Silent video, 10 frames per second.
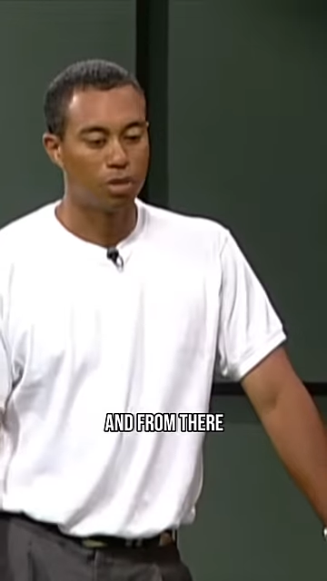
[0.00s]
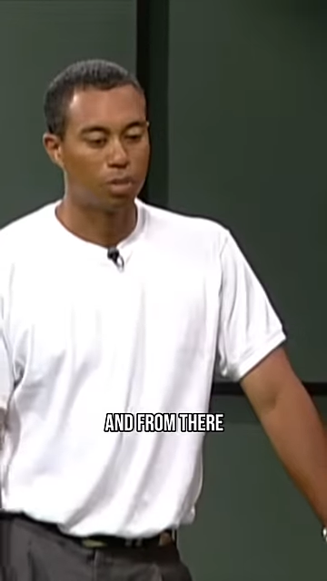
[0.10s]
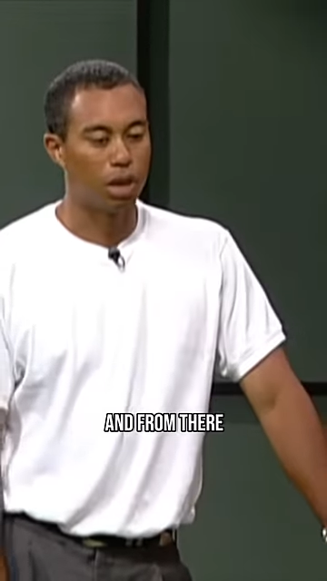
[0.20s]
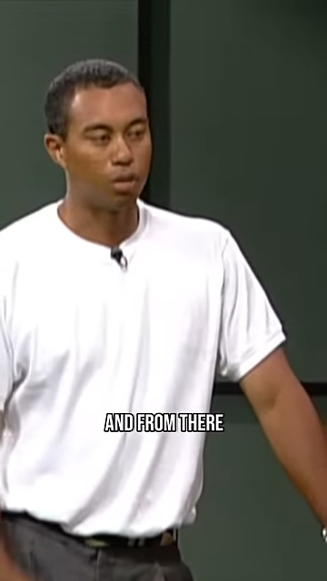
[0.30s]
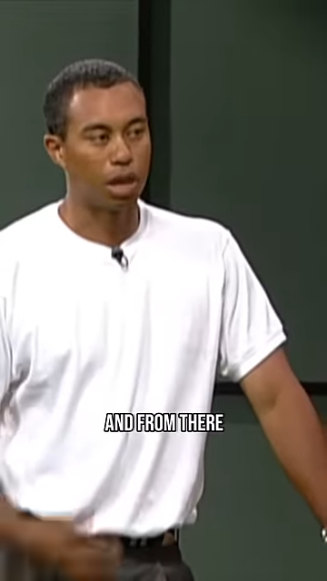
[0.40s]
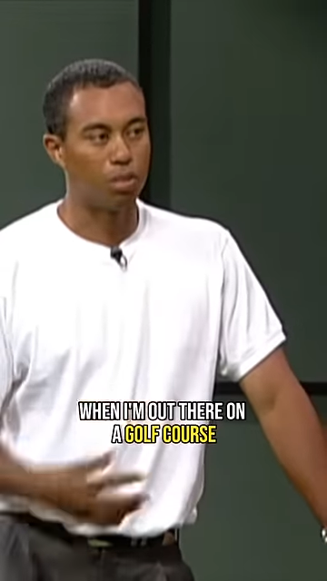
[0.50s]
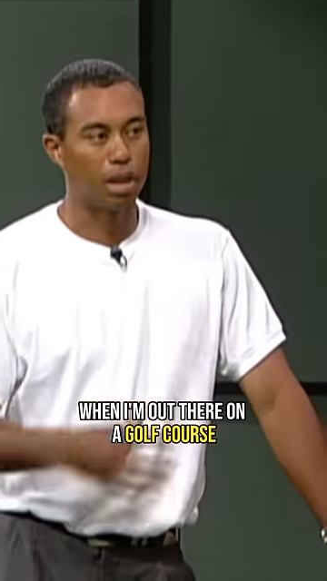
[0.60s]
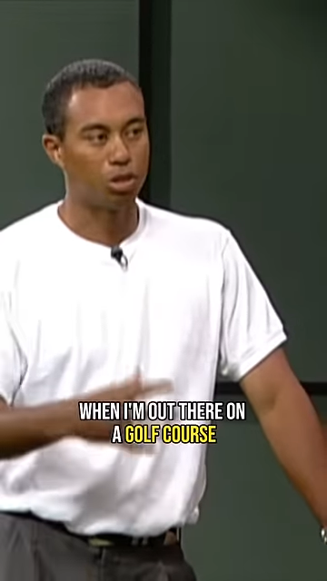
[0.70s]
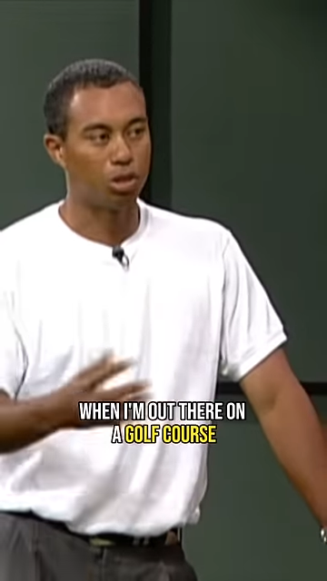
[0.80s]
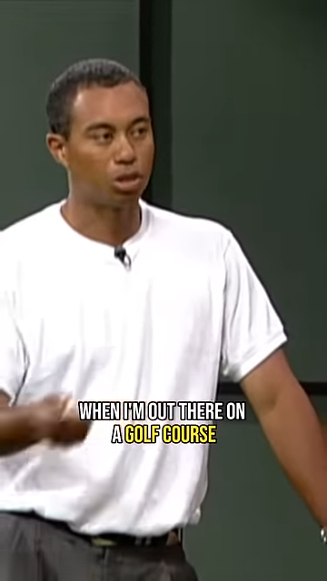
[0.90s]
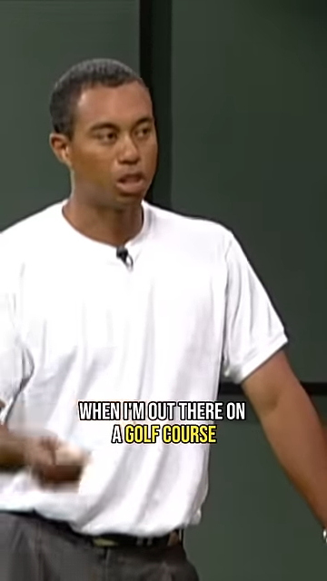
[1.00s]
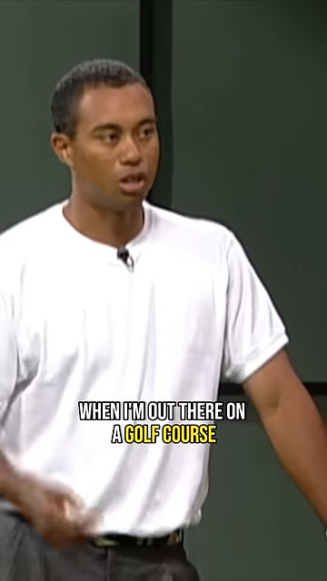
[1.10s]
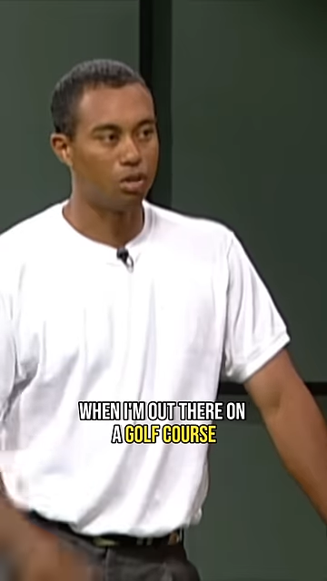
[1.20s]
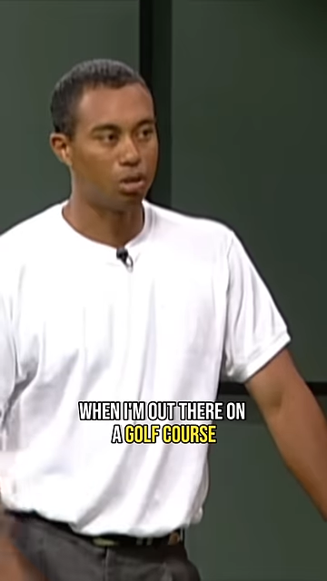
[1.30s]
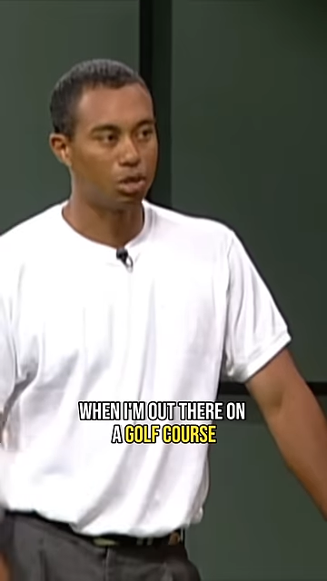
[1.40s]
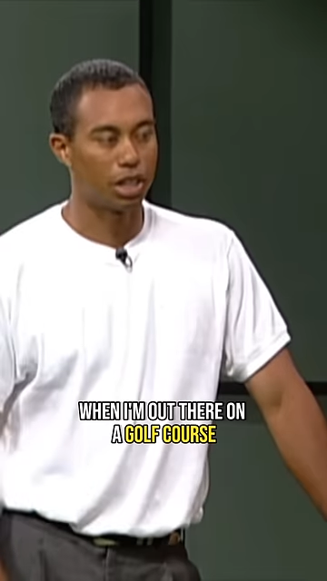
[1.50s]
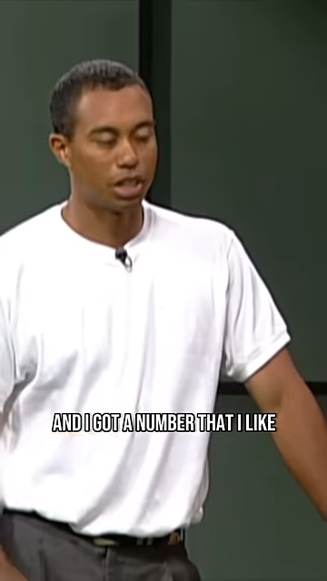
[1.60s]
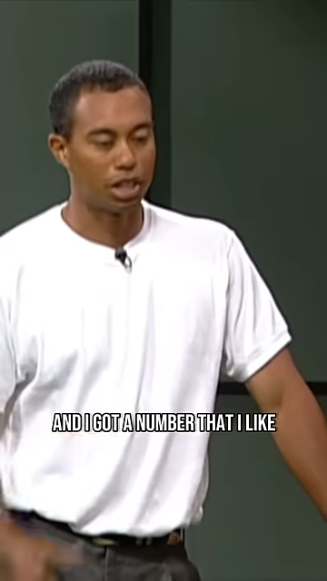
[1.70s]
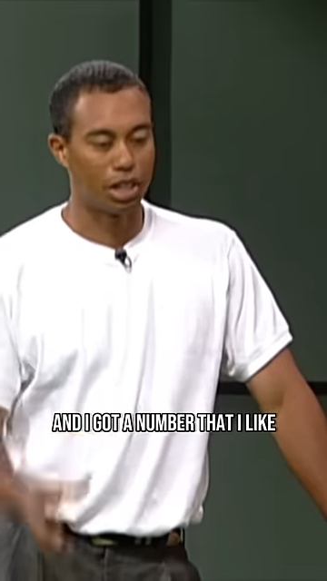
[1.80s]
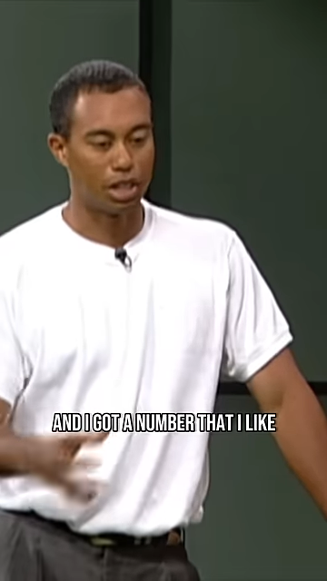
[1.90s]
And from there, when I'm out there on a golf course
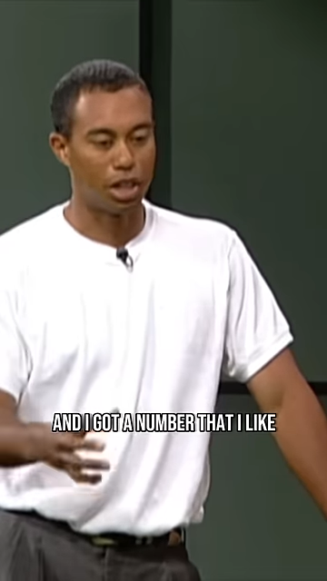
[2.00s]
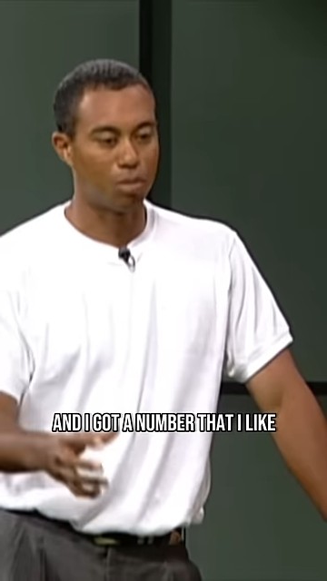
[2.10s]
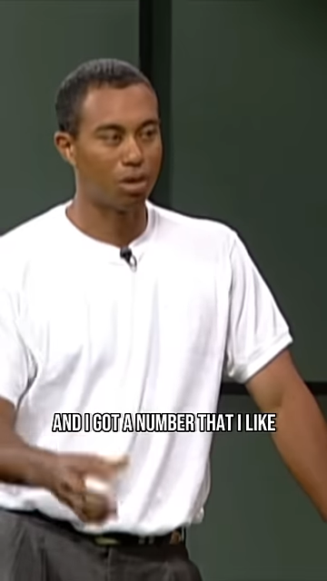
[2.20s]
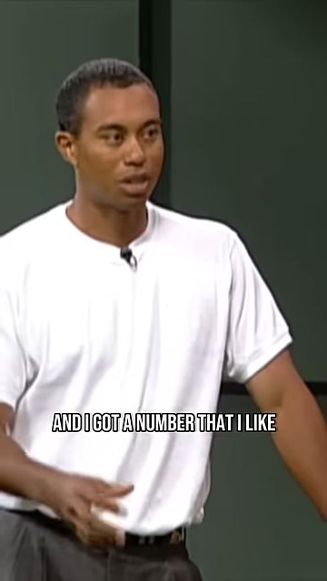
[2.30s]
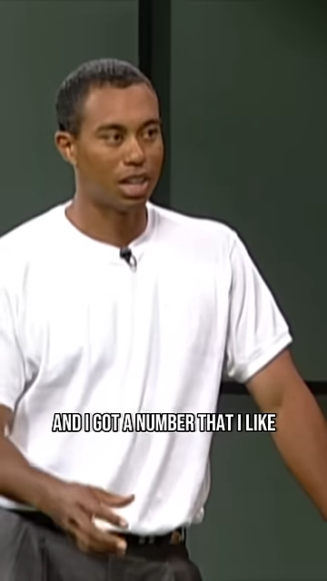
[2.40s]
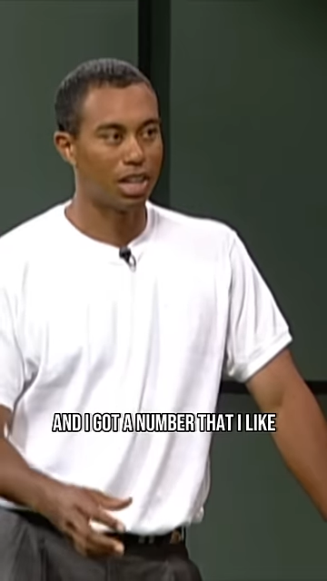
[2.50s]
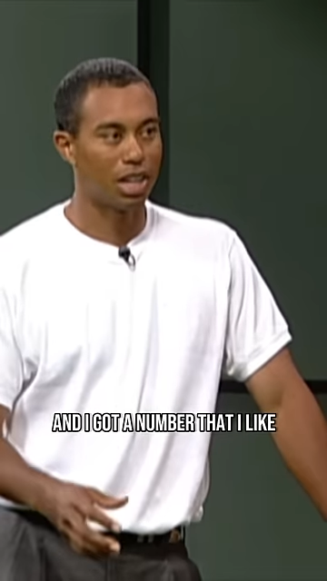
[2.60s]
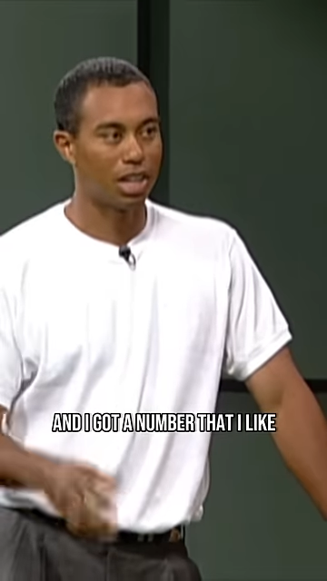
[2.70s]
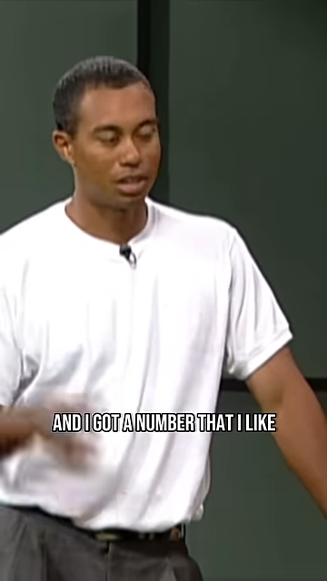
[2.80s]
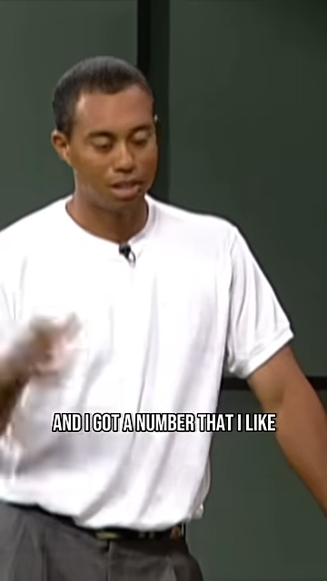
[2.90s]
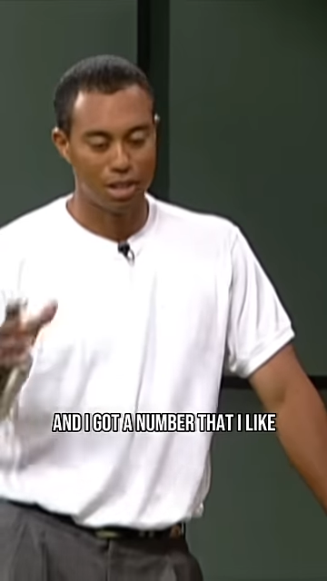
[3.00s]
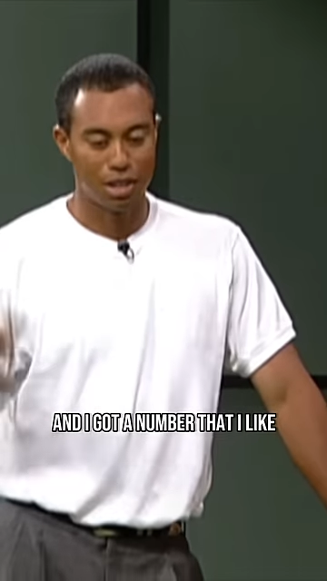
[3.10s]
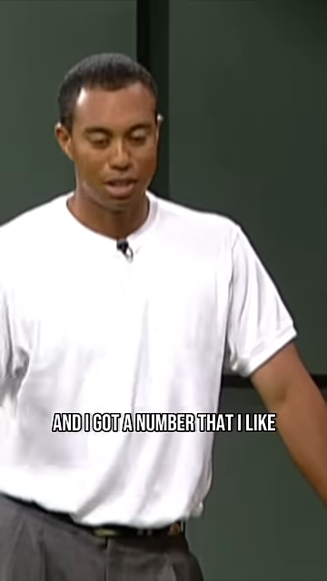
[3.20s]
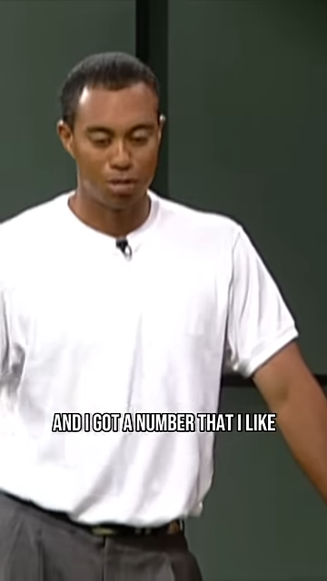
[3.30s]
and I got a number that I like,